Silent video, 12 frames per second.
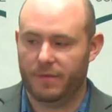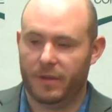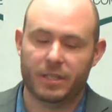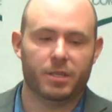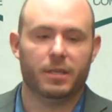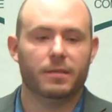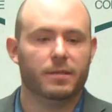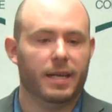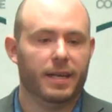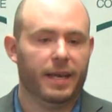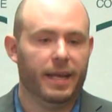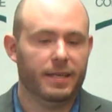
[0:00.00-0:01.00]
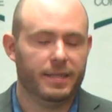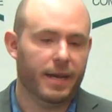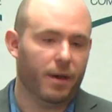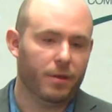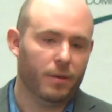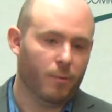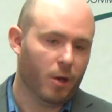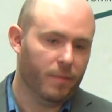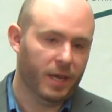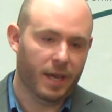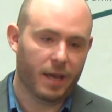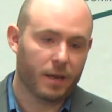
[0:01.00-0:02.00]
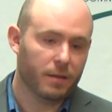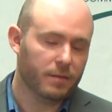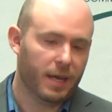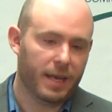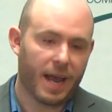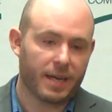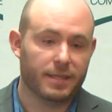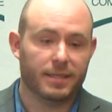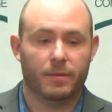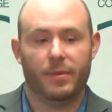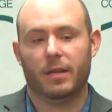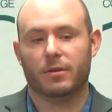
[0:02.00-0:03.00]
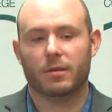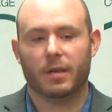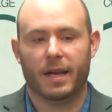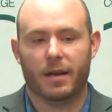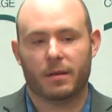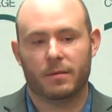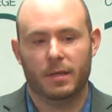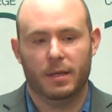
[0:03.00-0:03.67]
division dedicated to health and well-being and access to medical care.